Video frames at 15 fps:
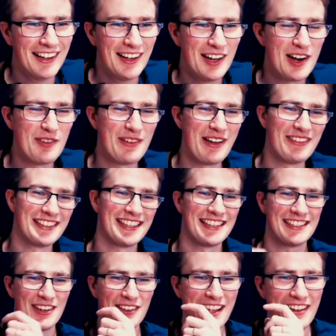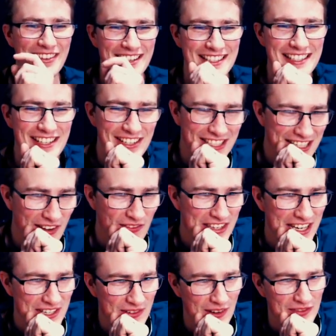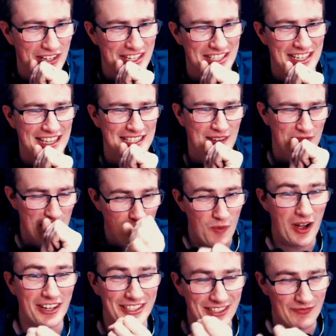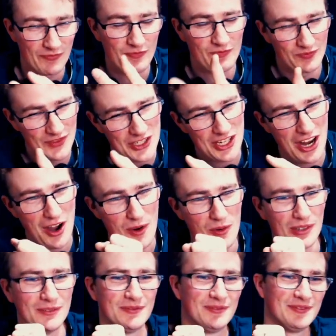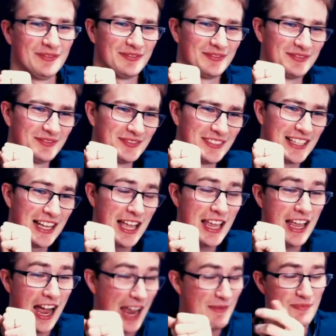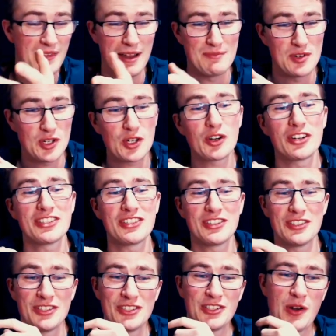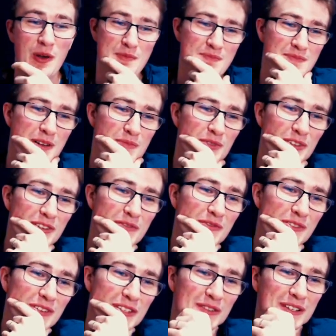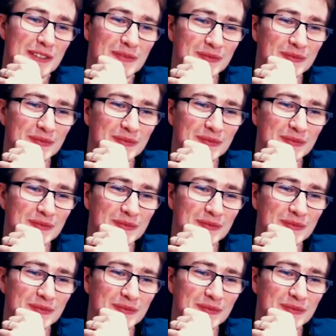A Rabbit says, y'all having a serious conversation while I'm trying to just get someone to watch the show. I'm sure it's a good show. I'm looking forward to it.